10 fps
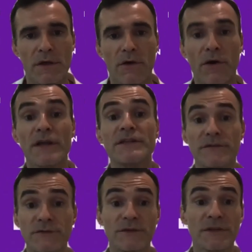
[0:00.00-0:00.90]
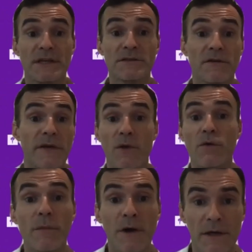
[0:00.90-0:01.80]
relative to the size of their
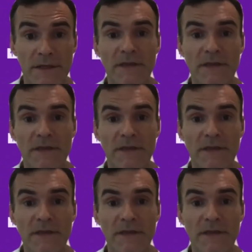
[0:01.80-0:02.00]
home market.